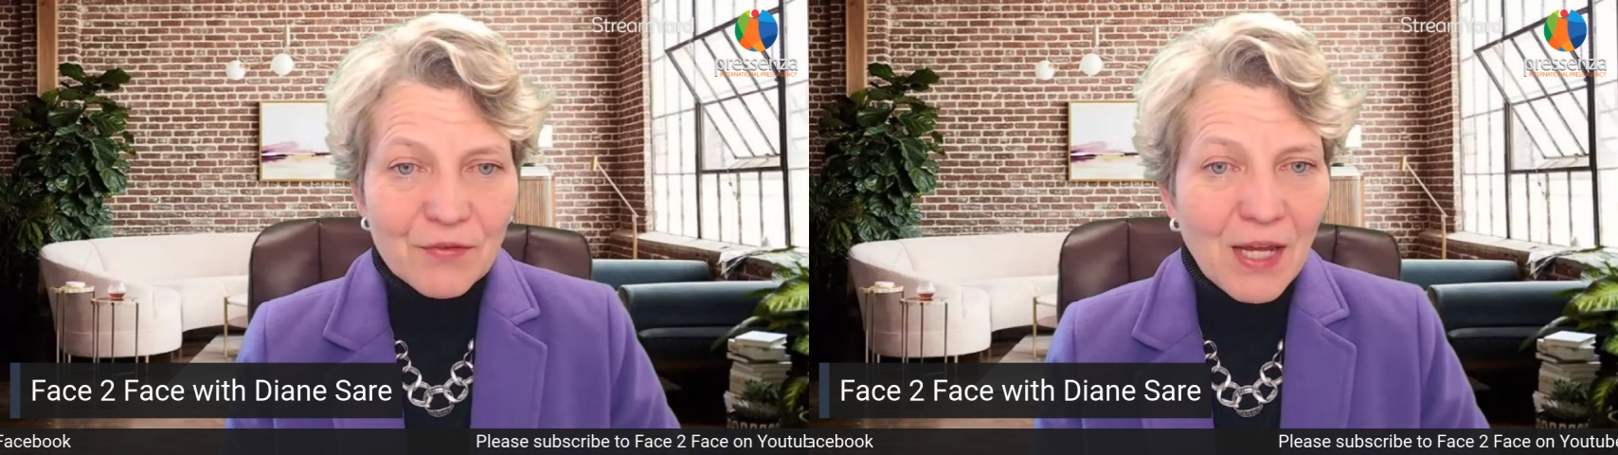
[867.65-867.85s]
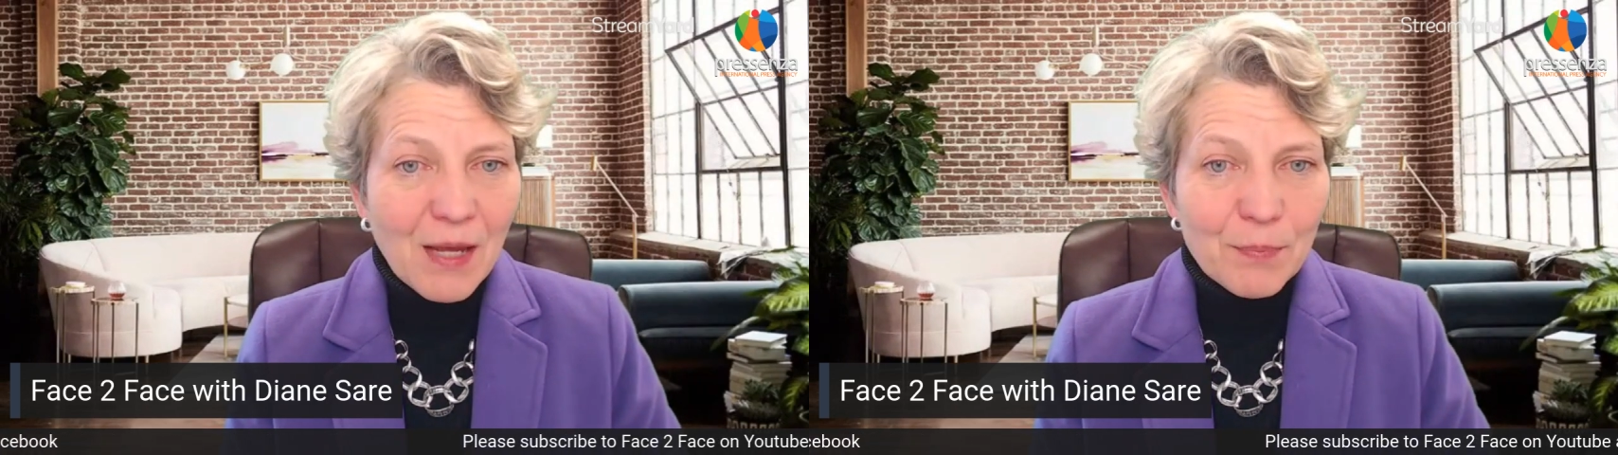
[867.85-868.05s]

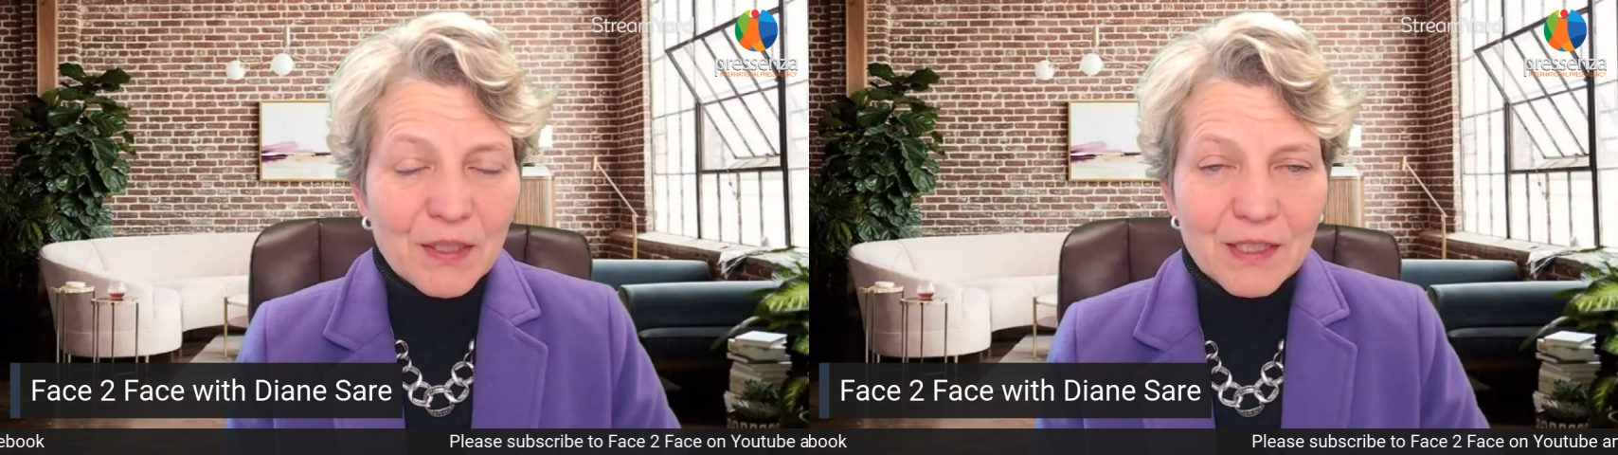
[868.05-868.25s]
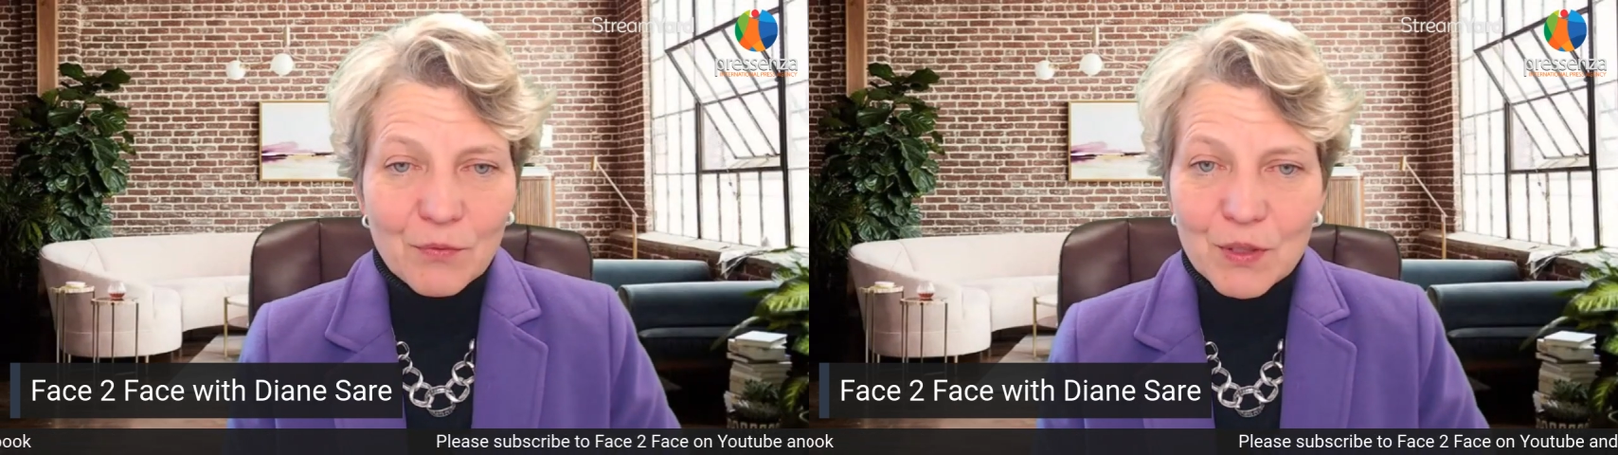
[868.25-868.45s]
of
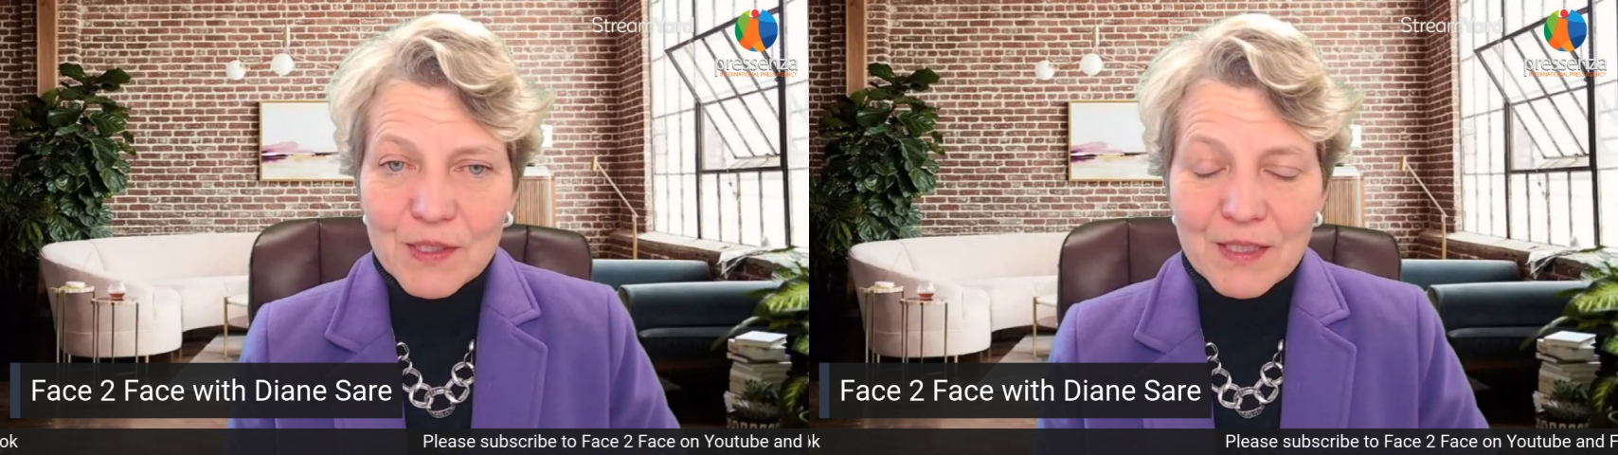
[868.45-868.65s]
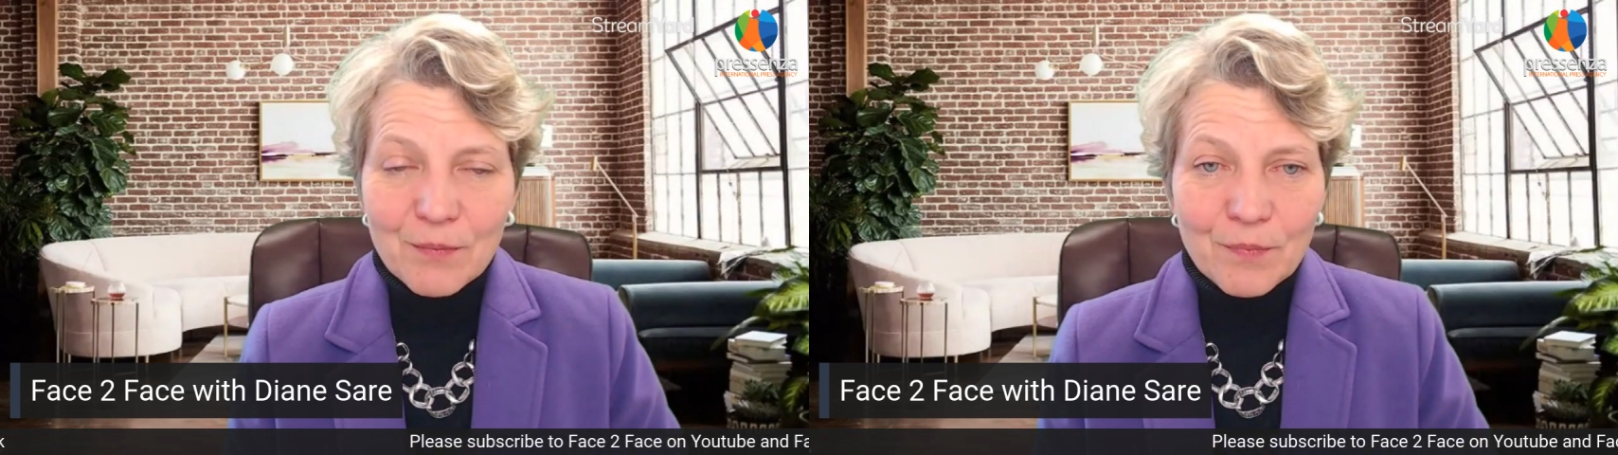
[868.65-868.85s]
happening when
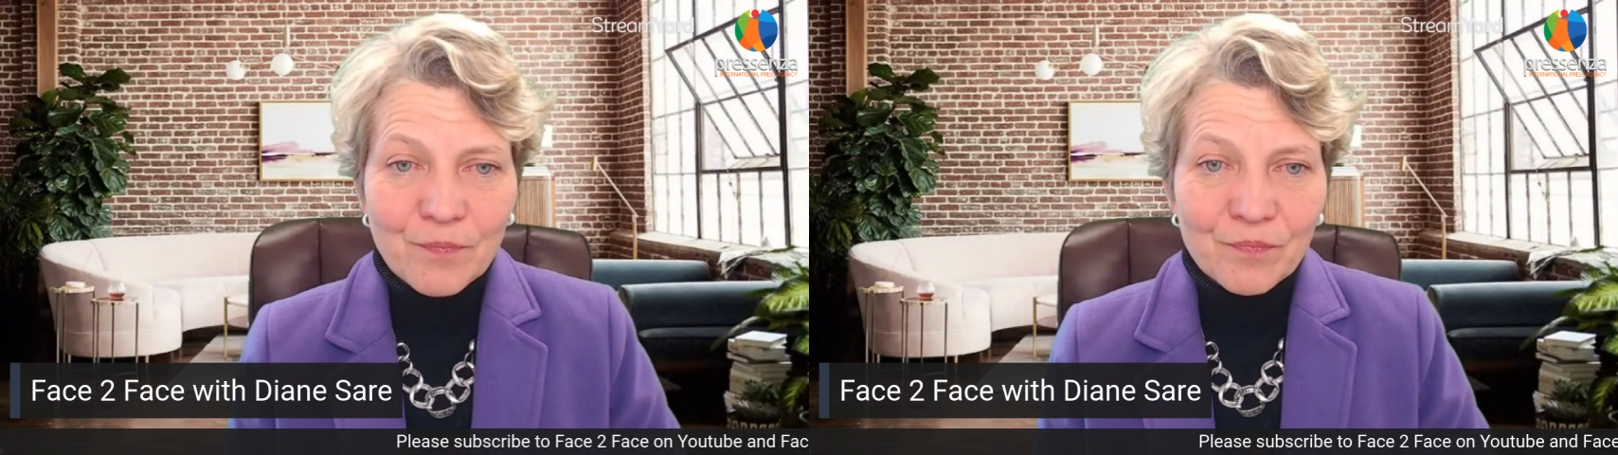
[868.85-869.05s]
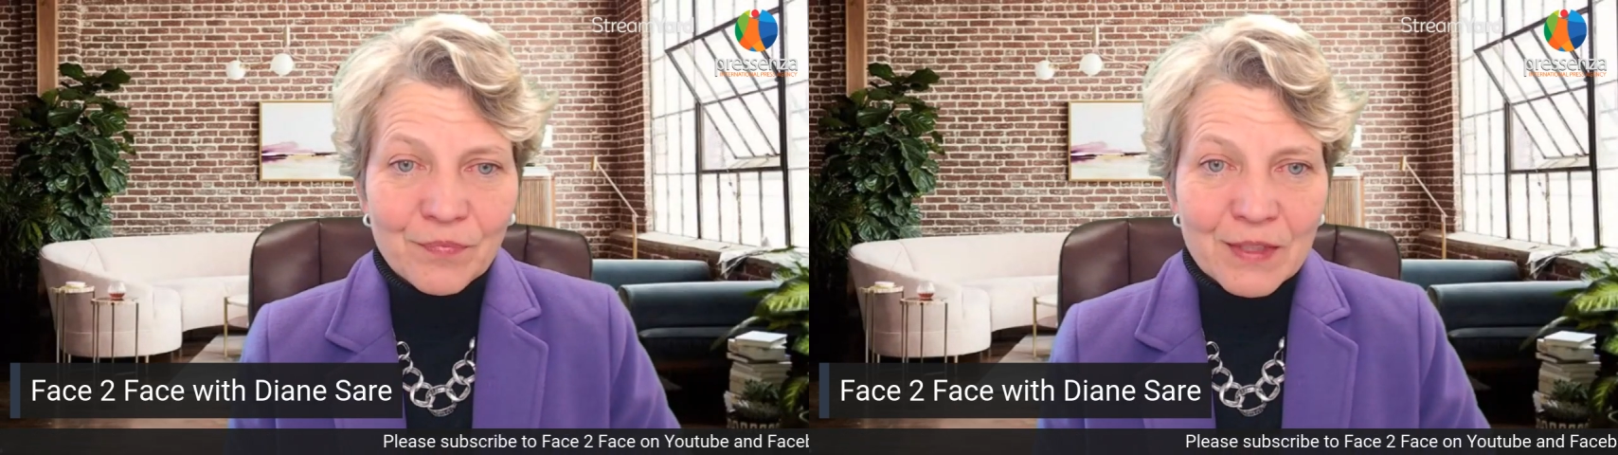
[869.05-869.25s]
some